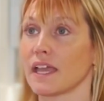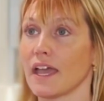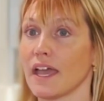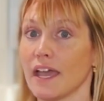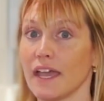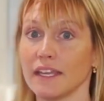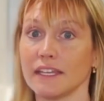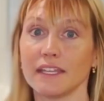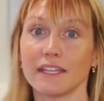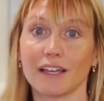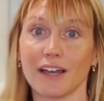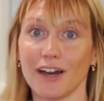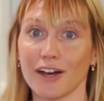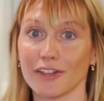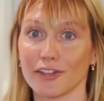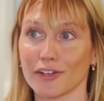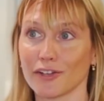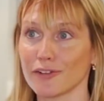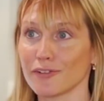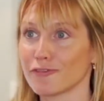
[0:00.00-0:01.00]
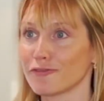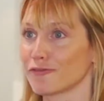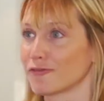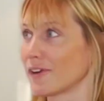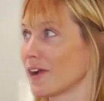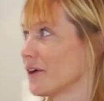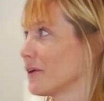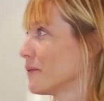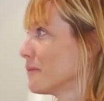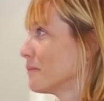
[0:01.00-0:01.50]
any color
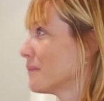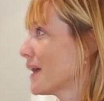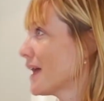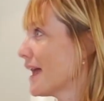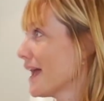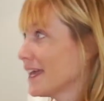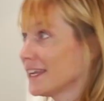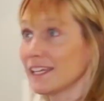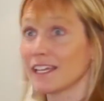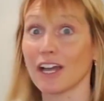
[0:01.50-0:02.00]
from any